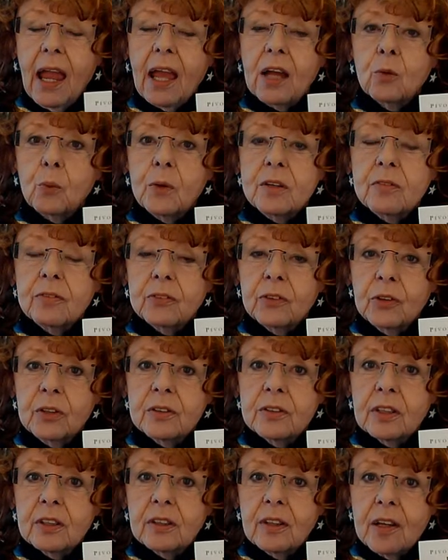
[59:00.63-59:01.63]
and we've
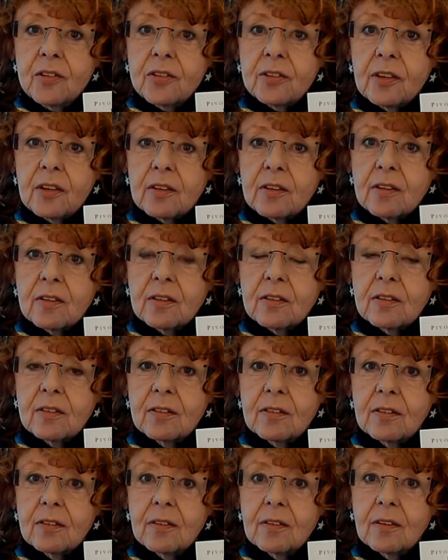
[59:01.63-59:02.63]
learned the lesson,
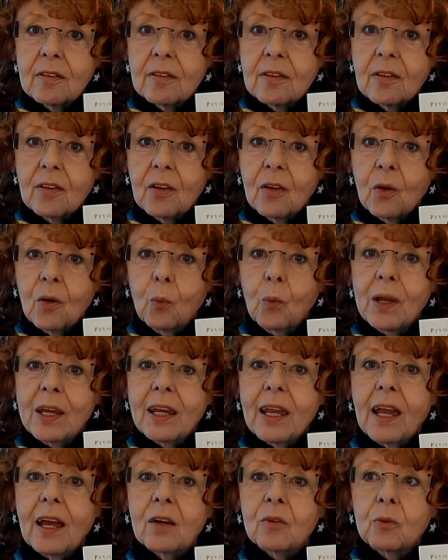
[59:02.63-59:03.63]
we
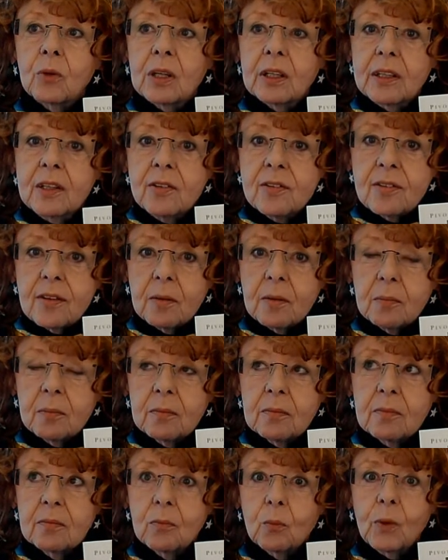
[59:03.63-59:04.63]
can release them.
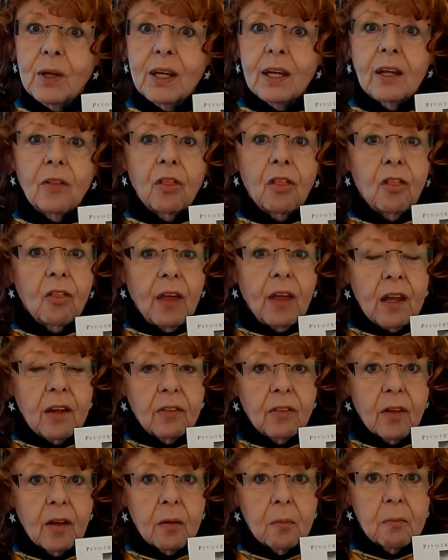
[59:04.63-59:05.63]
We can
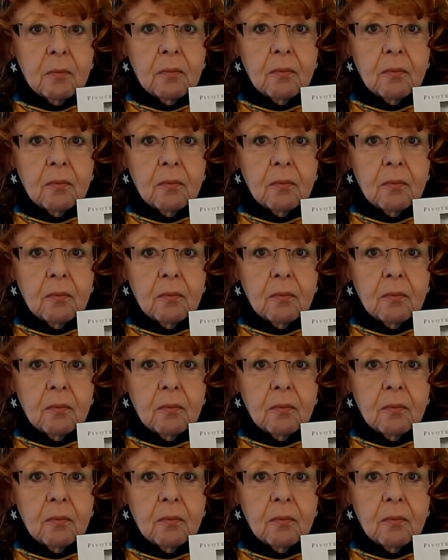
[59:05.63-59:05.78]
thank them.